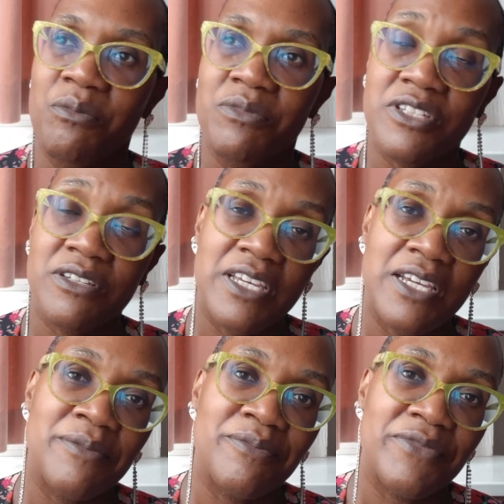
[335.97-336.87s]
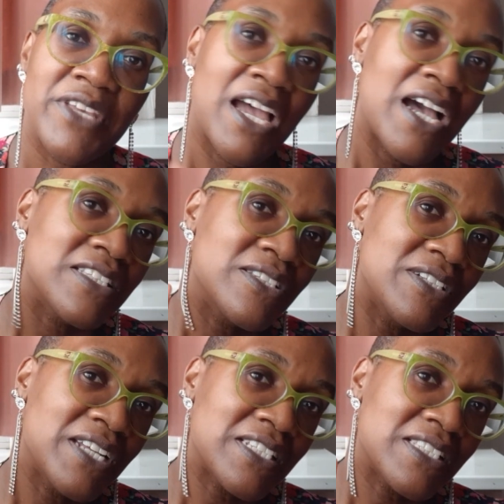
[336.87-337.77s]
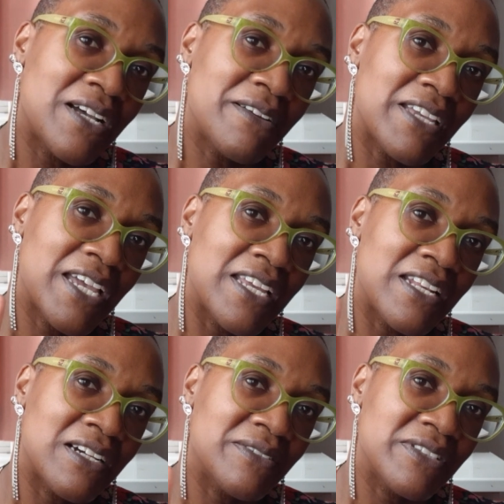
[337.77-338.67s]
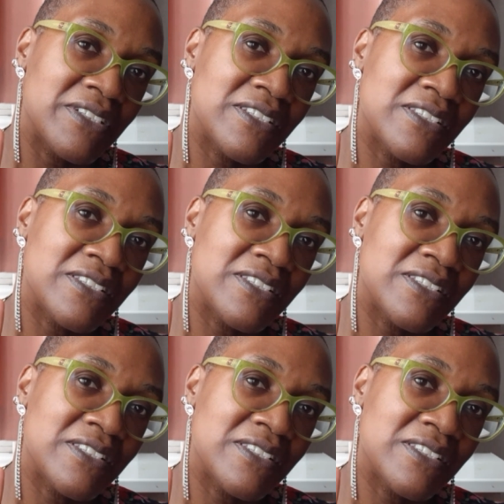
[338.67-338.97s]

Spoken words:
So yeah, until next time, Kate lovers.